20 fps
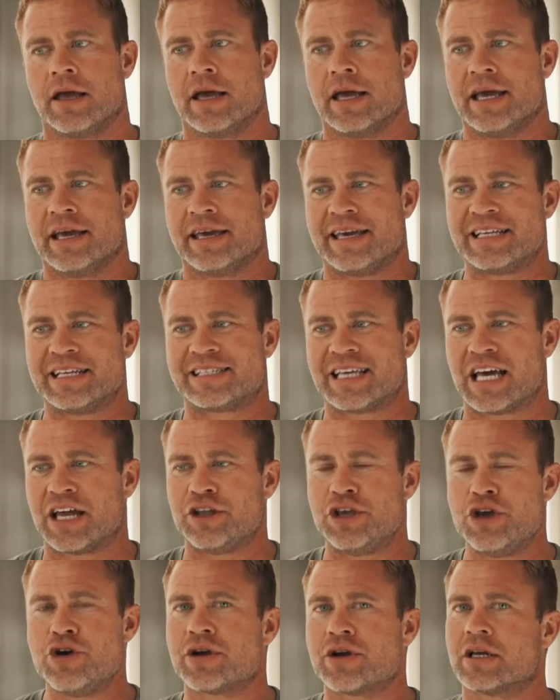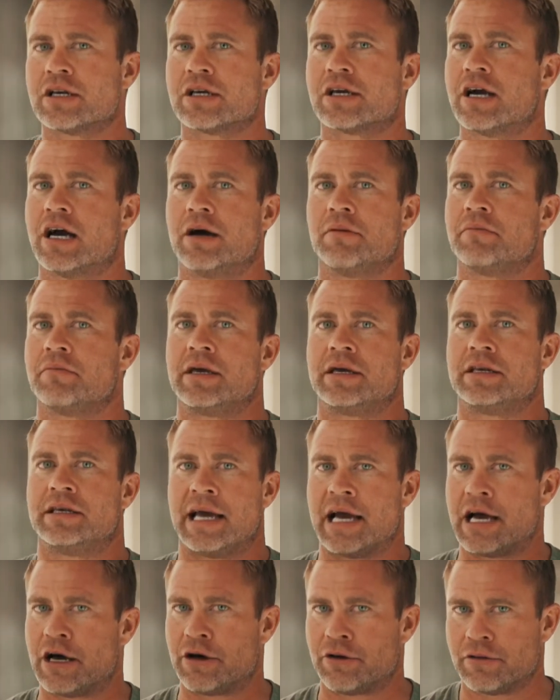He said, "You can cut me
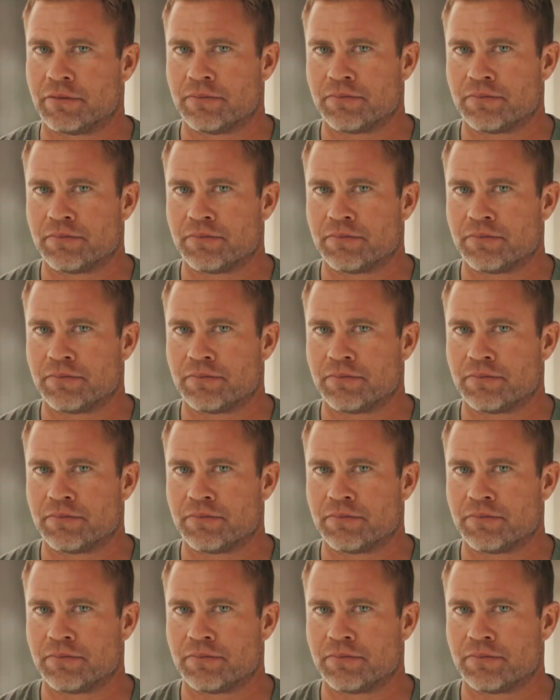down.